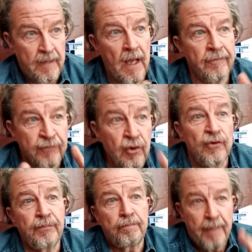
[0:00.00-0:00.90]

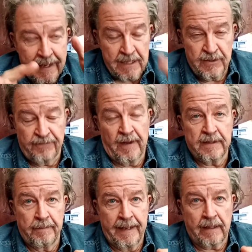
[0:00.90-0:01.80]
because pay is
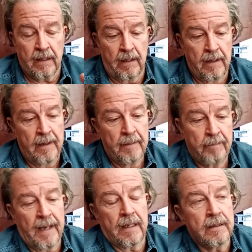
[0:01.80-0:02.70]
fundamental,
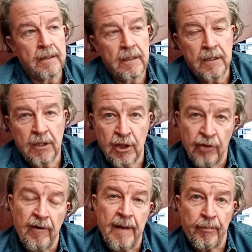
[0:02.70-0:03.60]
but
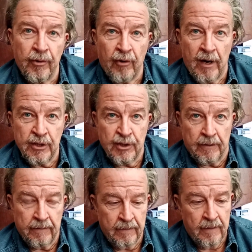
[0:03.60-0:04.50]
career progression,
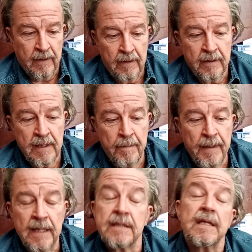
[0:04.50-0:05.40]
the
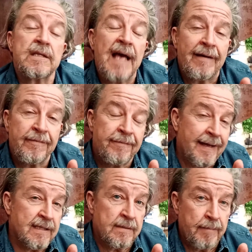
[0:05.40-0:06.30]
ability to have
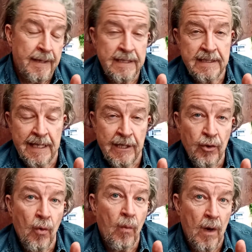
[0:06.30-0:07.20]
flexibility in
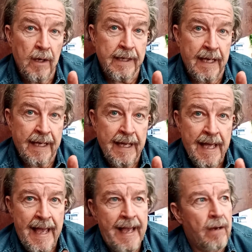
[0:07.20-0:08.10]
your working
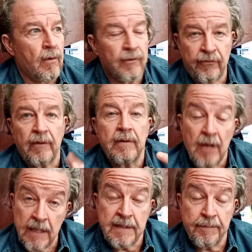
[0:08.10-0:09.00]
hours.
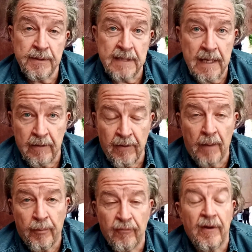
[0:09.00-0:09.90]
90% of our
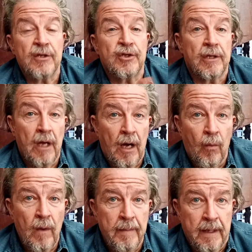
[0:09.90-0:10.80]
profession are
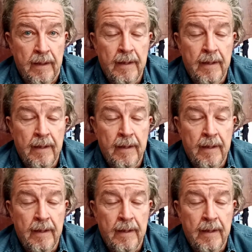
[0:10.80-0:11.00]
women.